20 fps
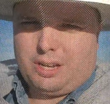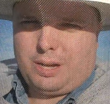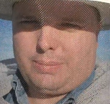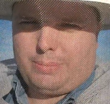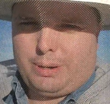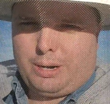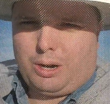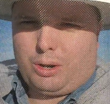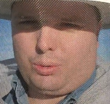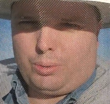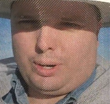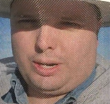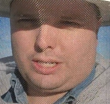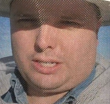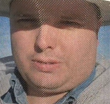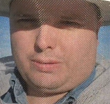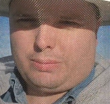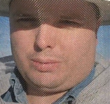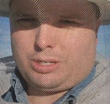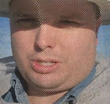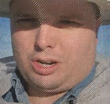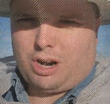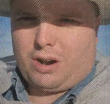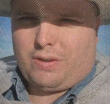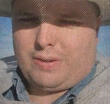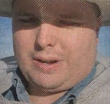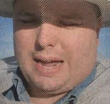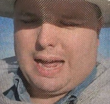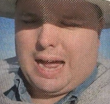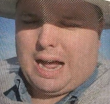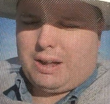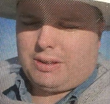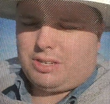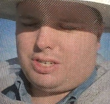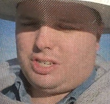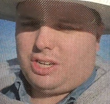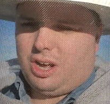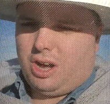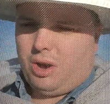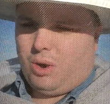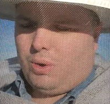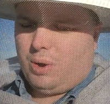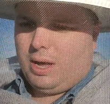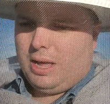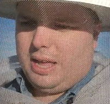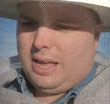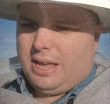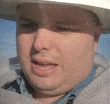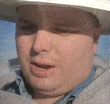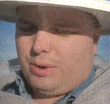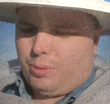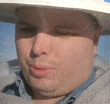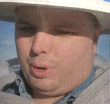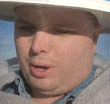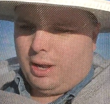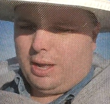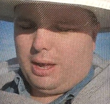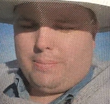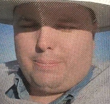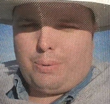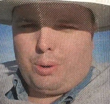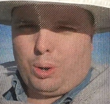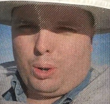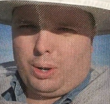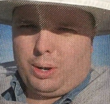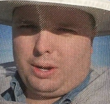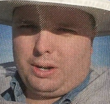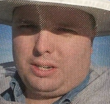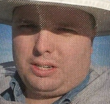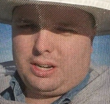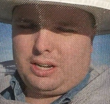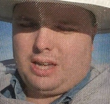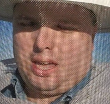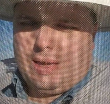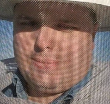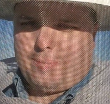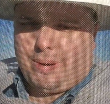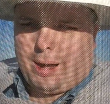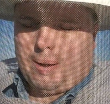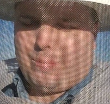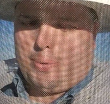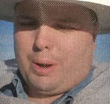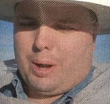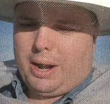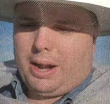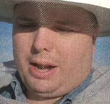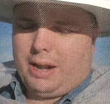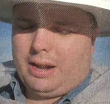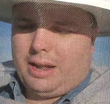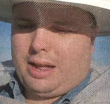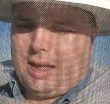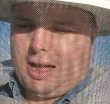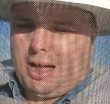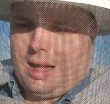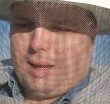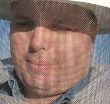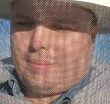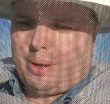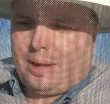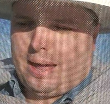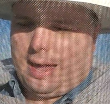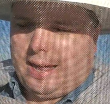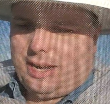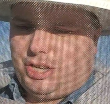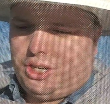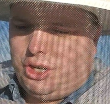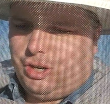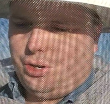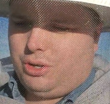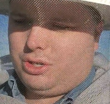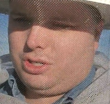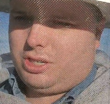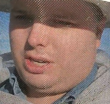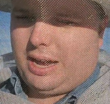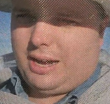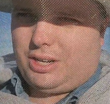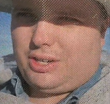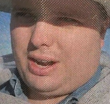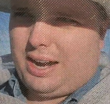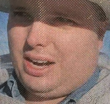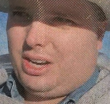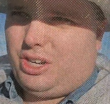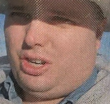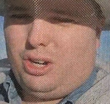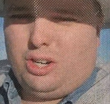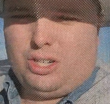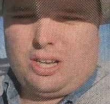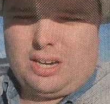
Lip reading: a bigger risk of them starving out. So really important to keep up on it. I try to choose a